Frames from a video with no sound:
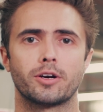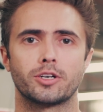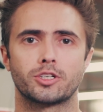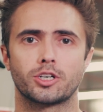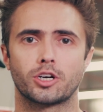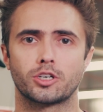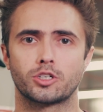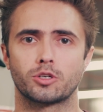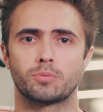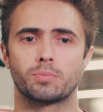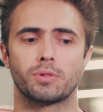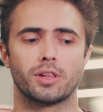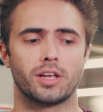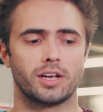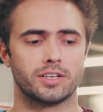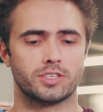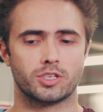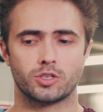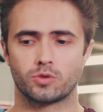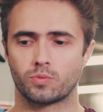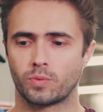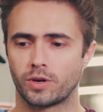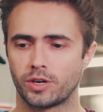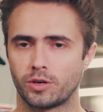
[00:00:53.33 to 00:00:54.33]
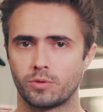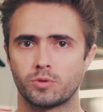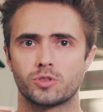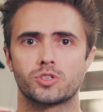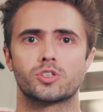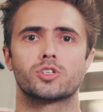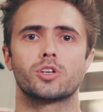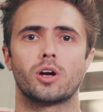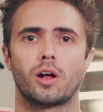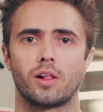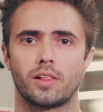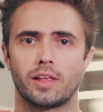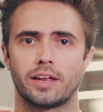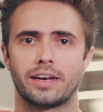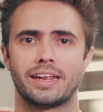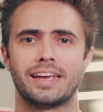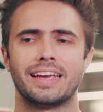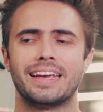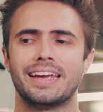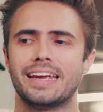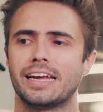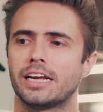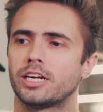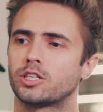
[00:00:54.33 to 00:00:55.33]
charger plus is when you install it,
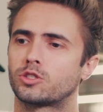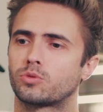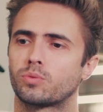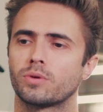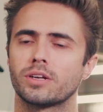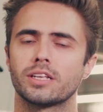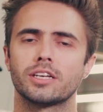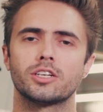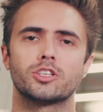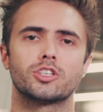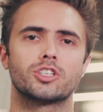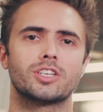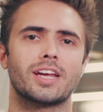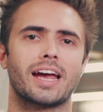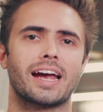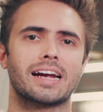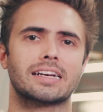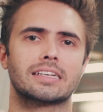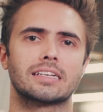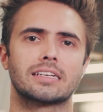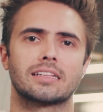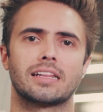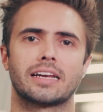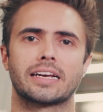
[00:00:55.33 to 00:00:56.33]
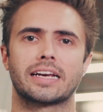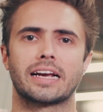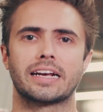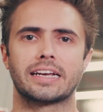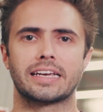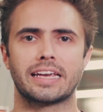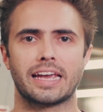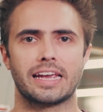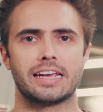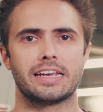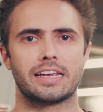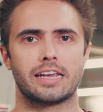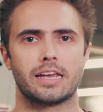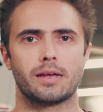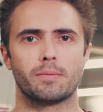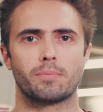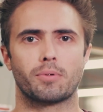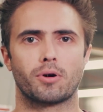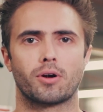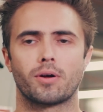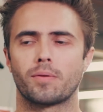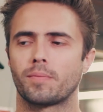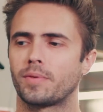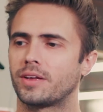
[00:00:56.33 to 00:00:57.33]
it's really just acting like a
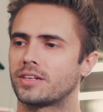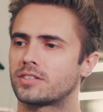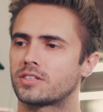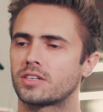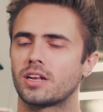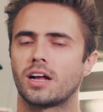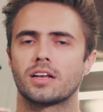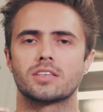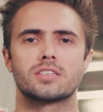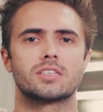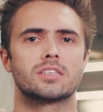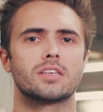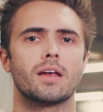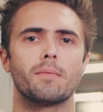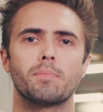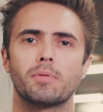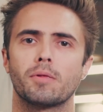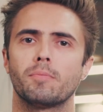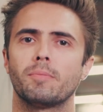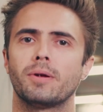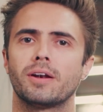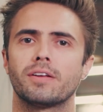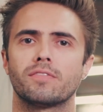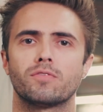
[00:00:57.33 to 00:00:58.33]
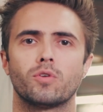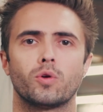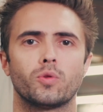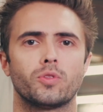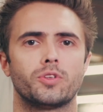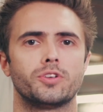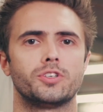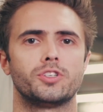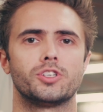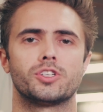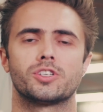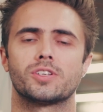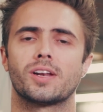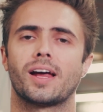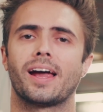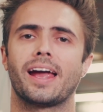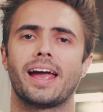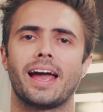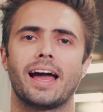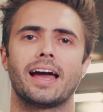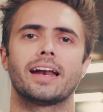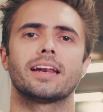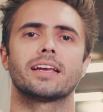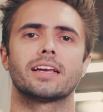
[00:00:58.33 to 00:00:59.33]
gatekeeper. It's not supplementing voltage, it's not
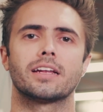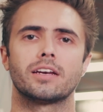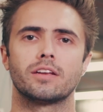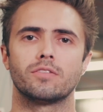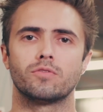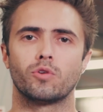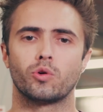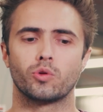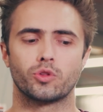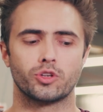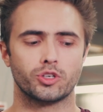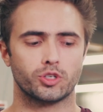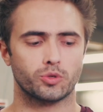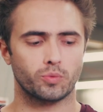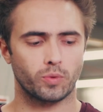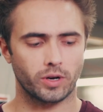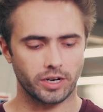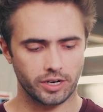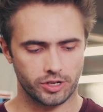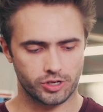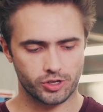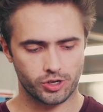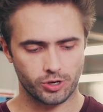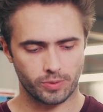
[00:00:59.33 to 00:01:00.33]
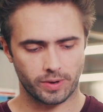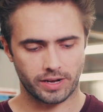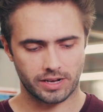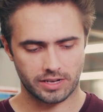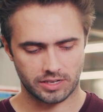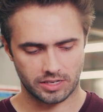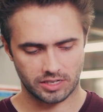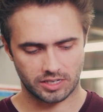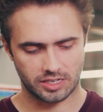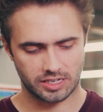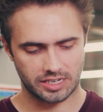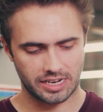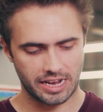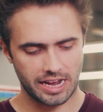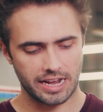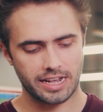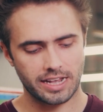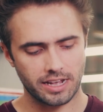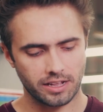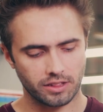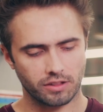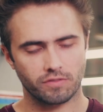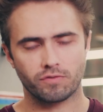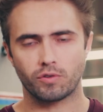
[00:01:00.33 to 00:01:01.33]
adding any voltage. What it's doing is it's
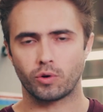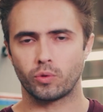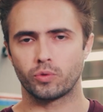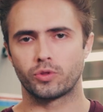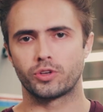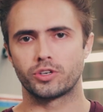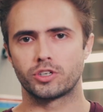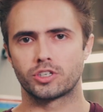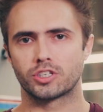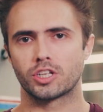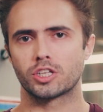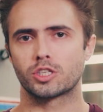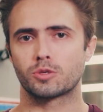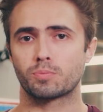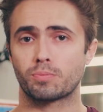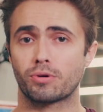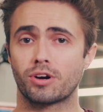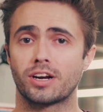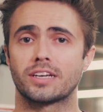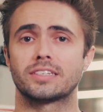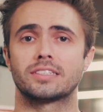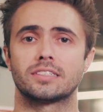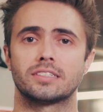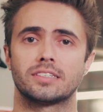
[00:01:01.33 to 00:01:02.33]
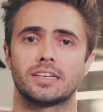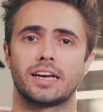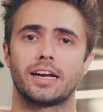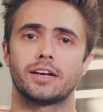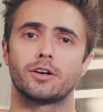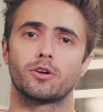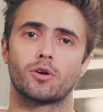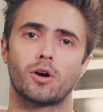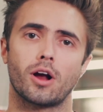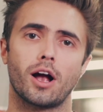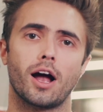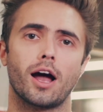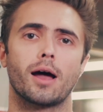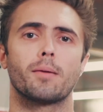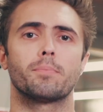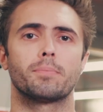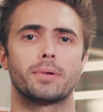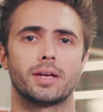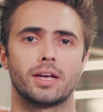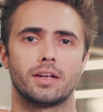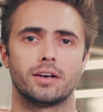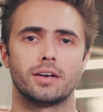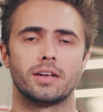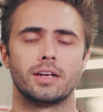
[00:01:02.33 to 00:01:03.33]
taking the voltage that's present at your hot
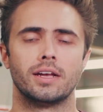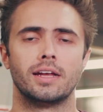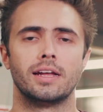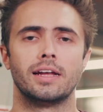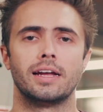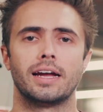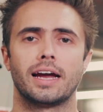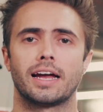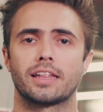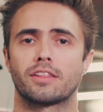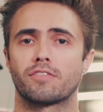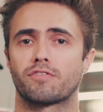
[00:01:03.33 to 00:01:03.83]
pin at the